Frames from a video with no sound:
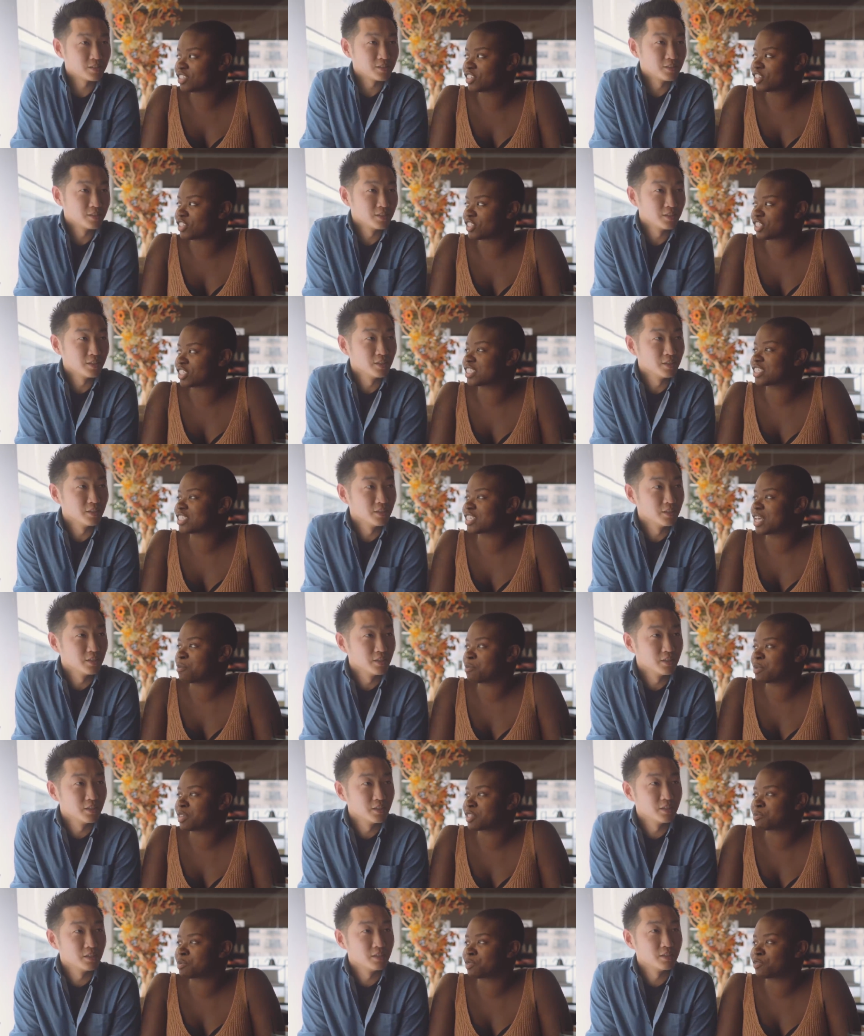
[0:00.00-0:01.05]
Speaker 1: so you're just as
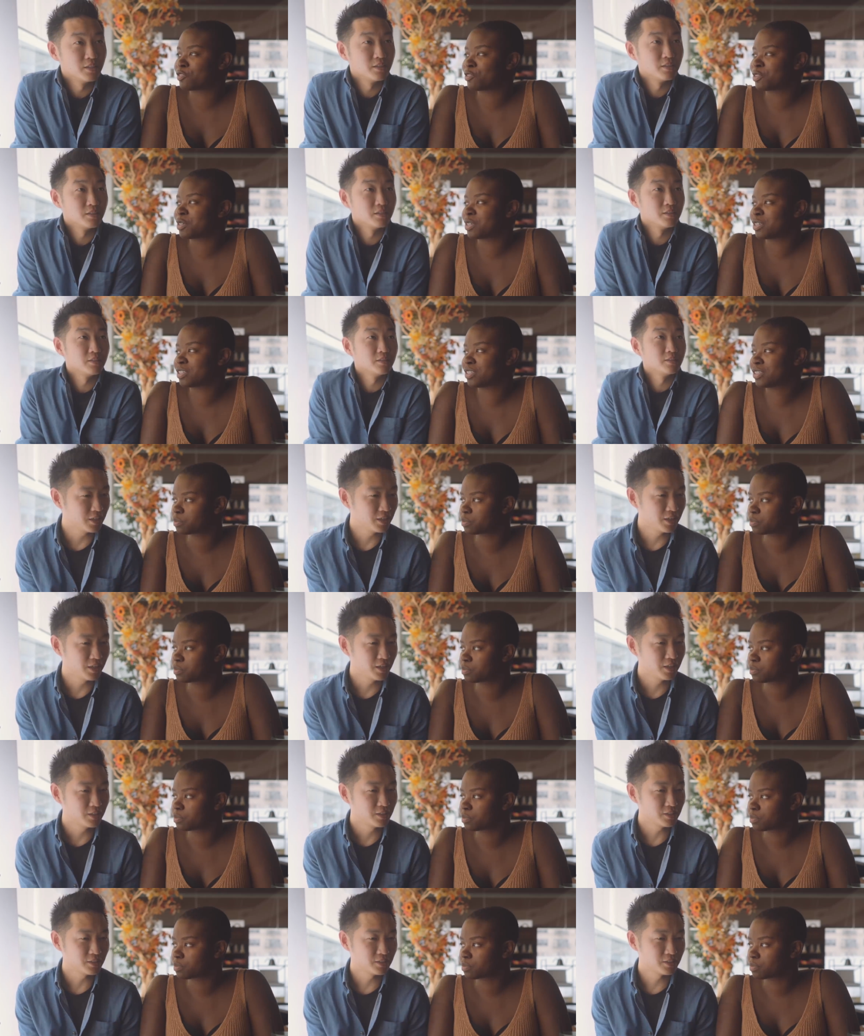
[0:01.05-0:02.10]
happy as before.
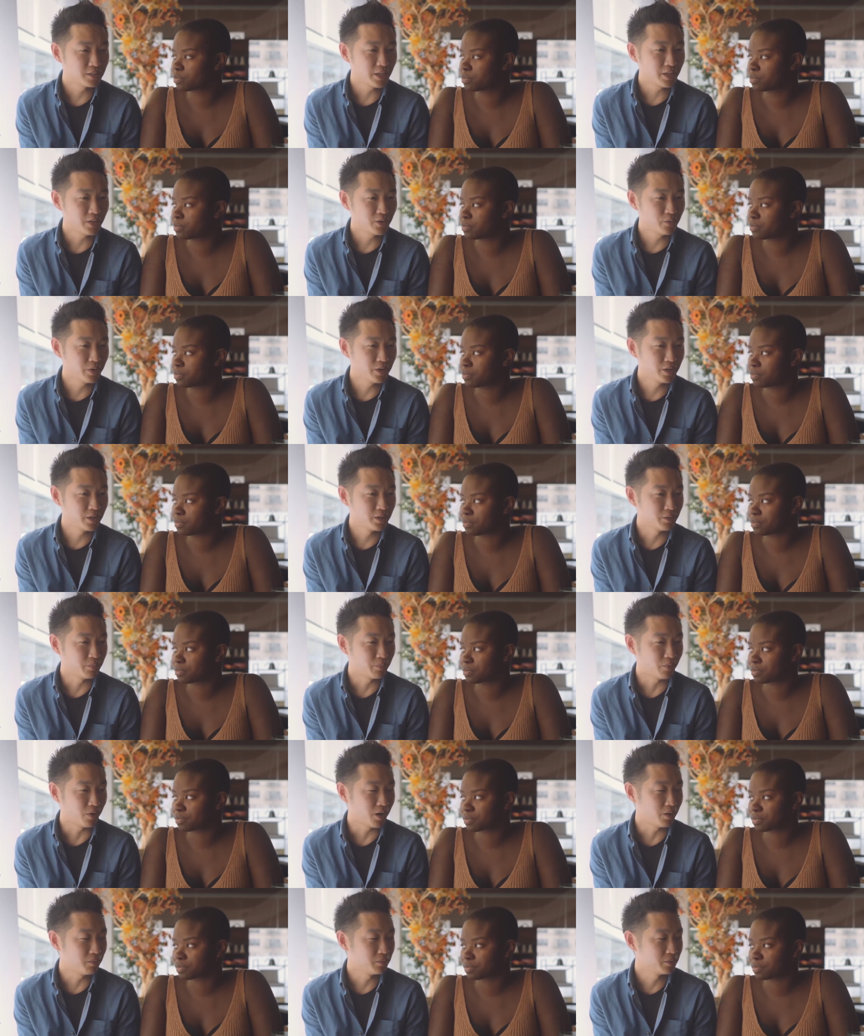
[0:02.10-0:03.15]
Speaker 2: It doesn't take away any
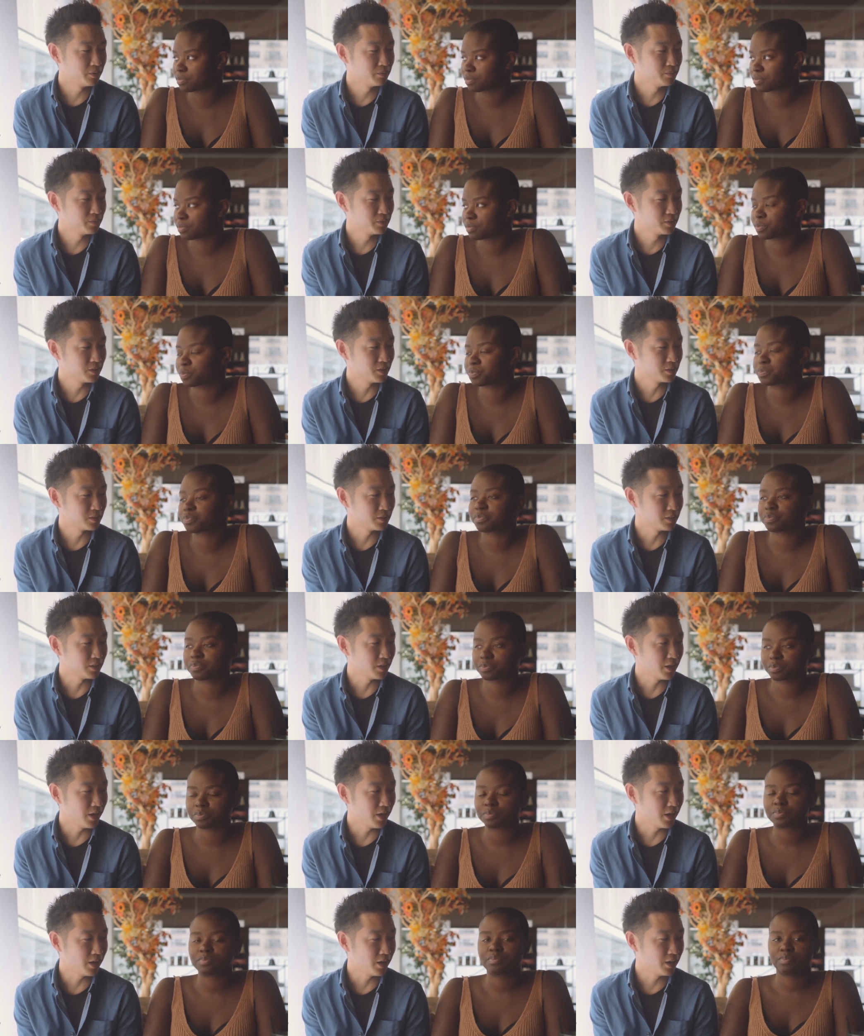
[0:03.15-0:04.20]
problems. It doesn't
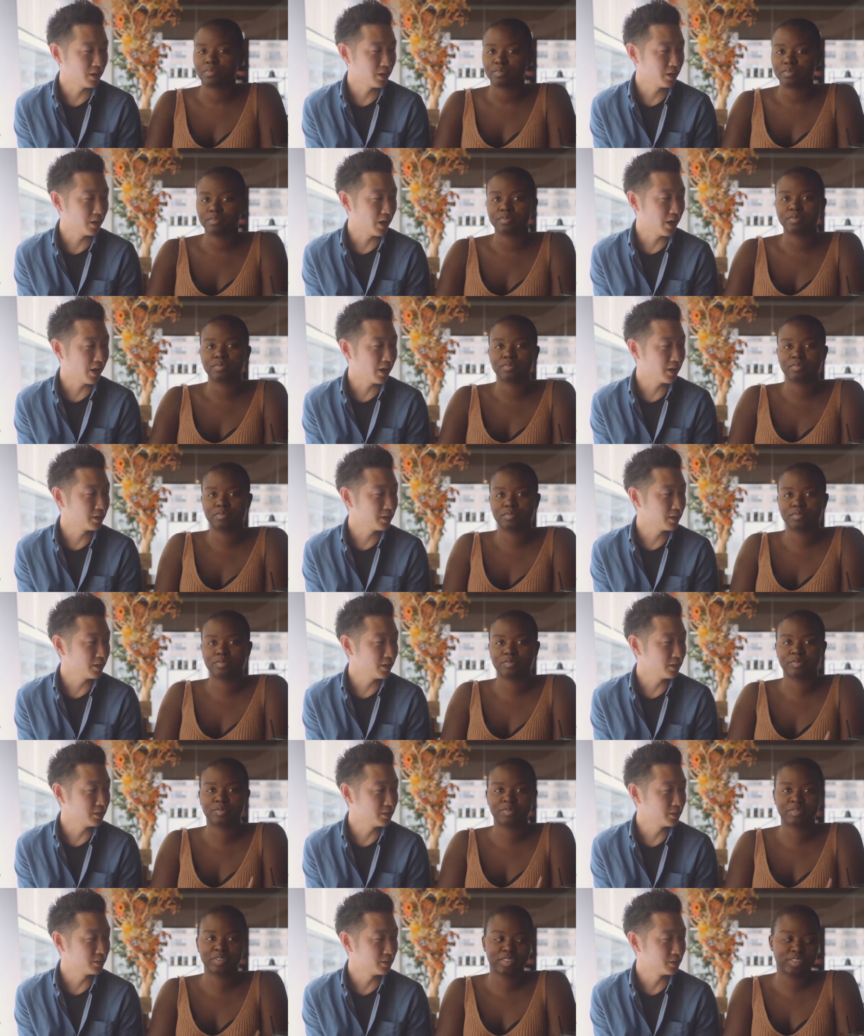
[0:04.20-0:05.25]
add
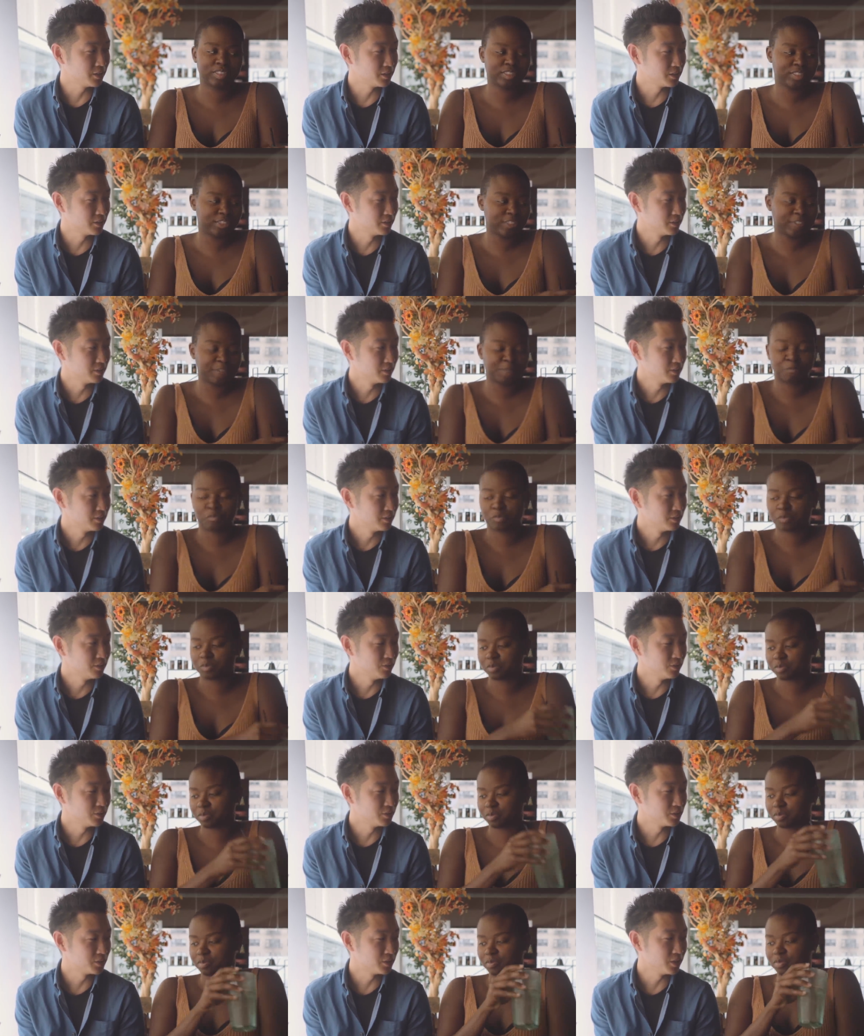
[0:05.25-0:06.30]
anything No,
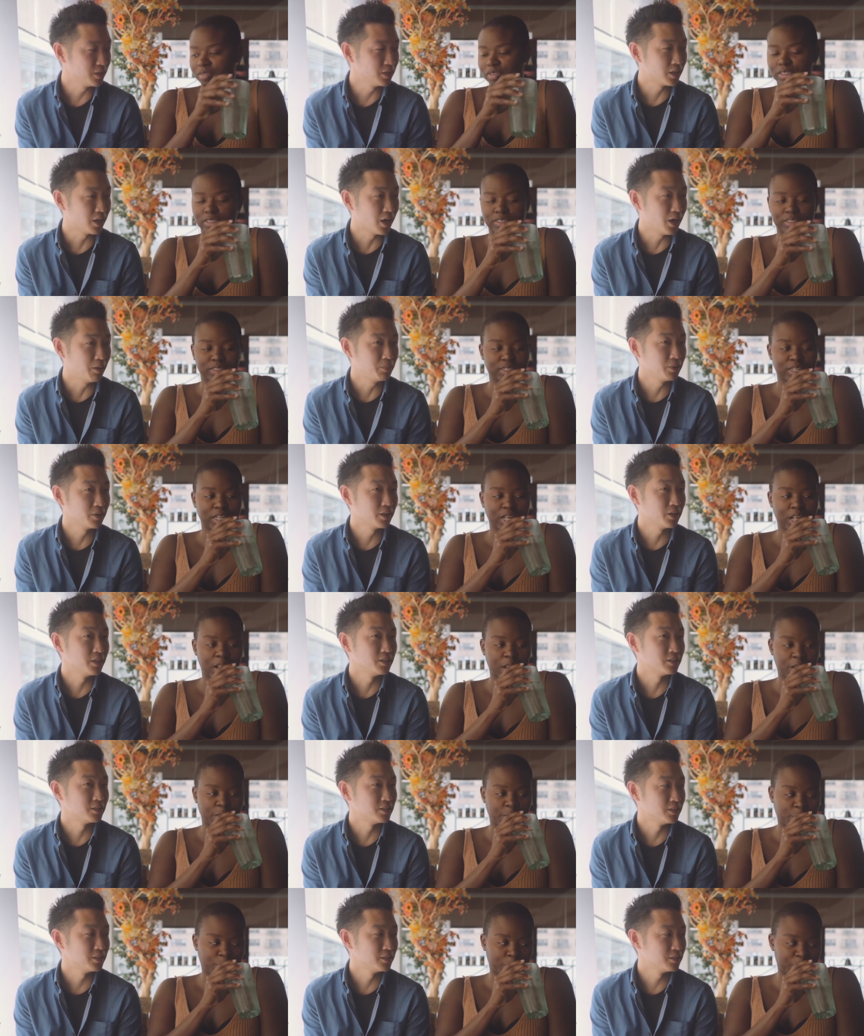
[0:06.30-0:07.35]
It just it
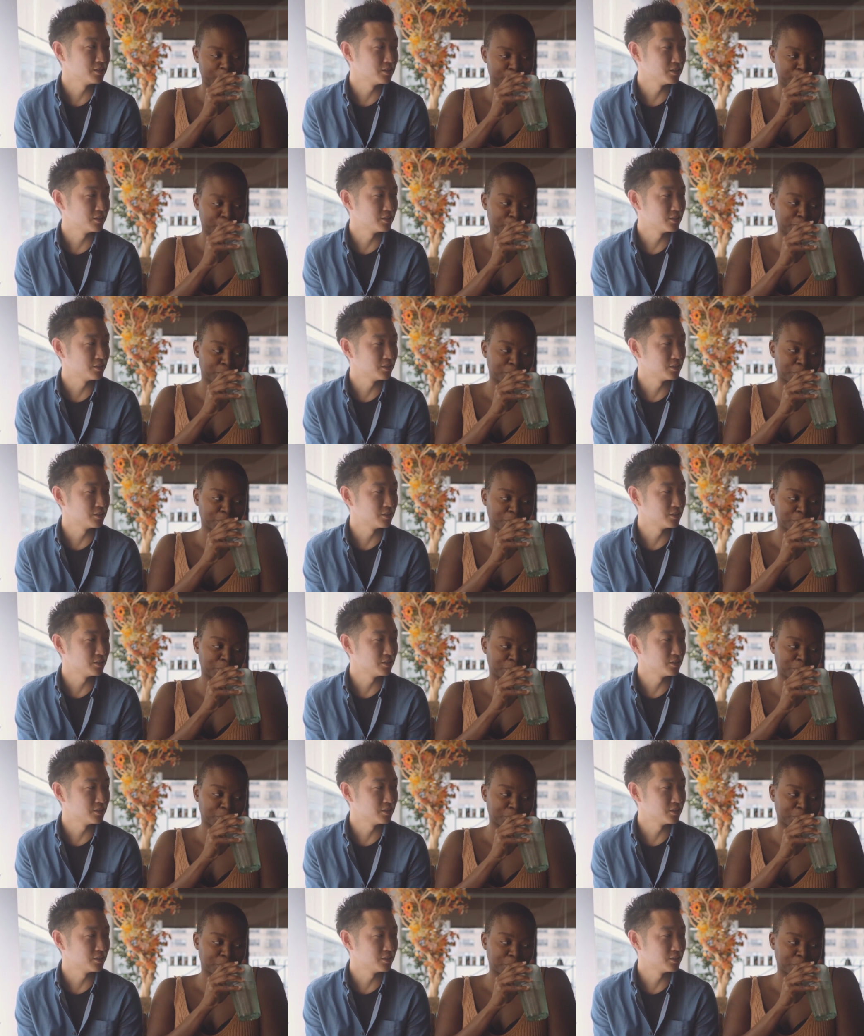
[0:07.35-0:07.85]
complicates things. It's oh.